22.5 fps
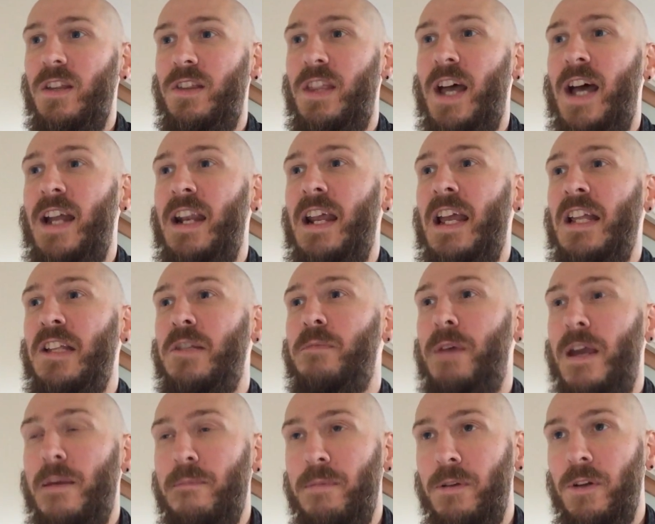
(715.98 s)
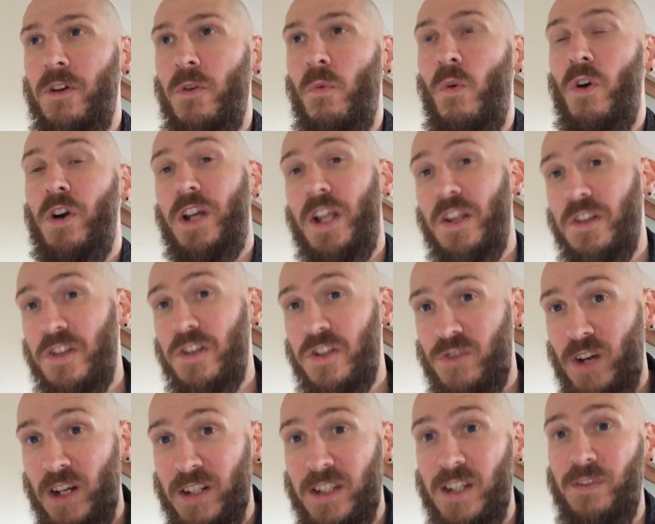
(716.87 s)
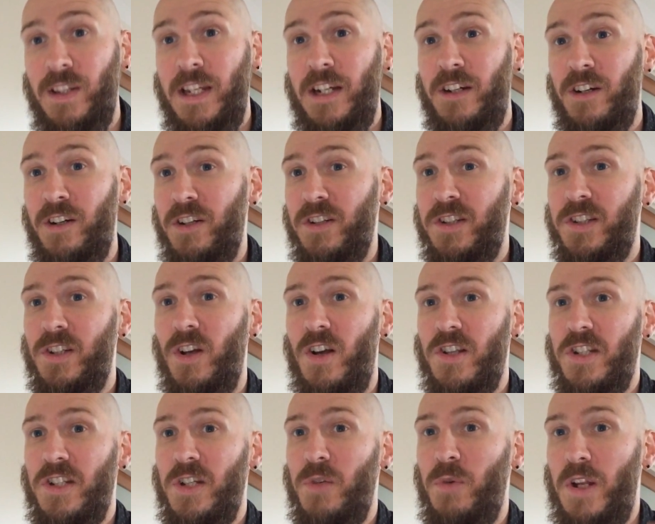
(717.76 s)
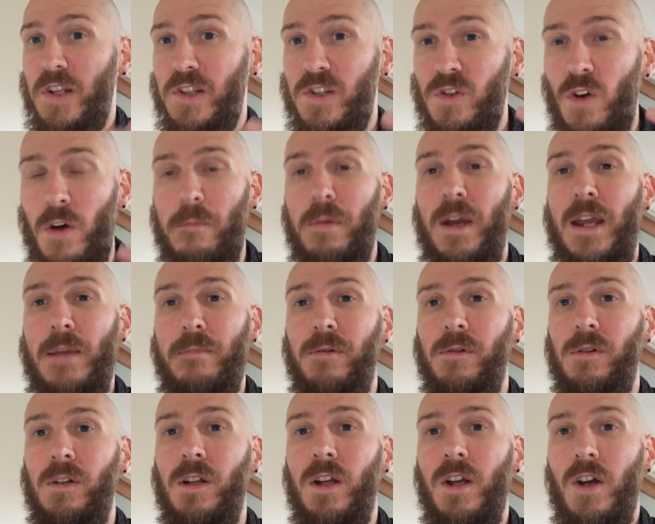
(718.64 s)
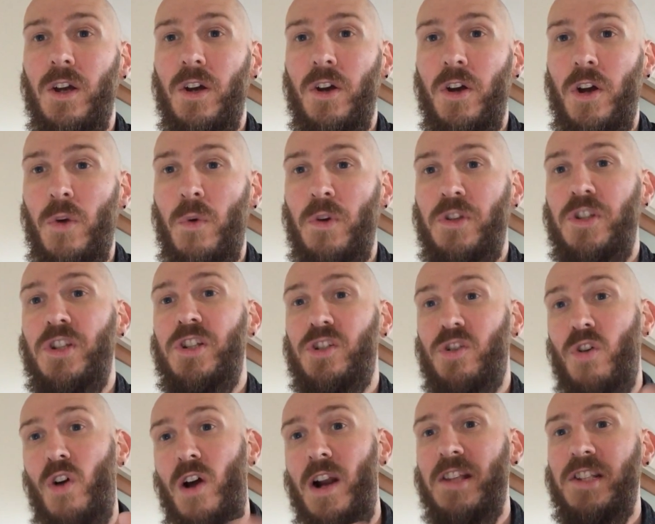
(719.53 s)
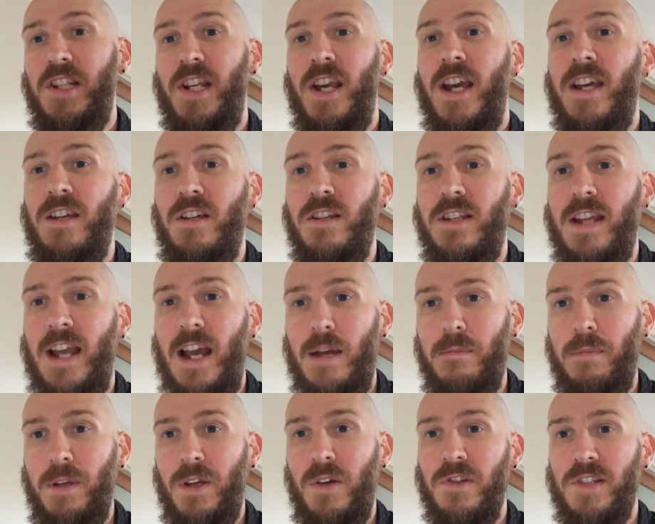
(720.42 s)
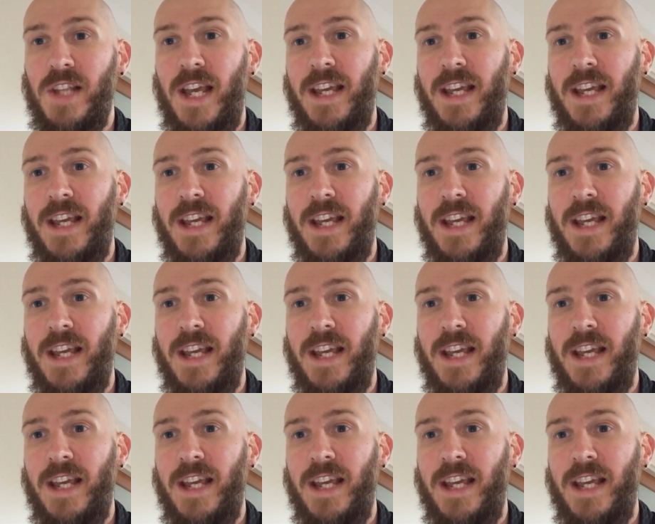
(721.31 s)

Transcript: that it's people who want to constructively criticize you, and it's not people who are just trying to tear you down because